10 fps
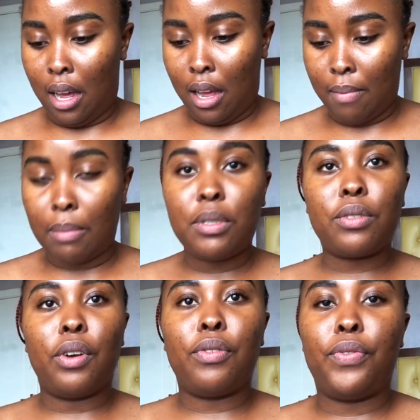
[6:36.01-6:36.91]
um I'm
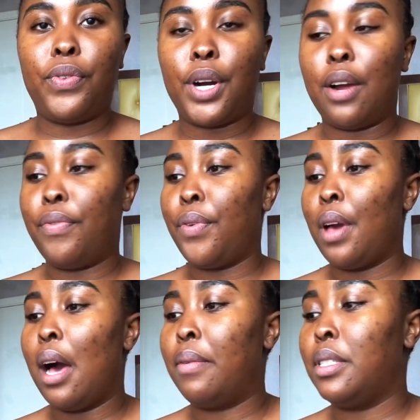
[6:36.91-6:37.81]
just going for a few
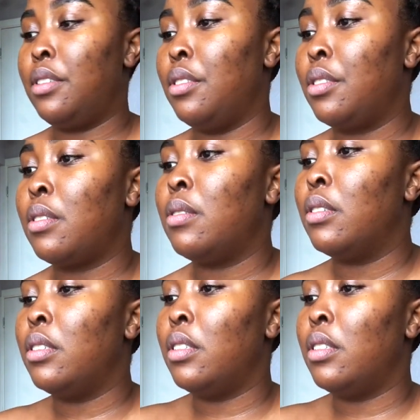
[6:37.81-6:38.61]
hours to school,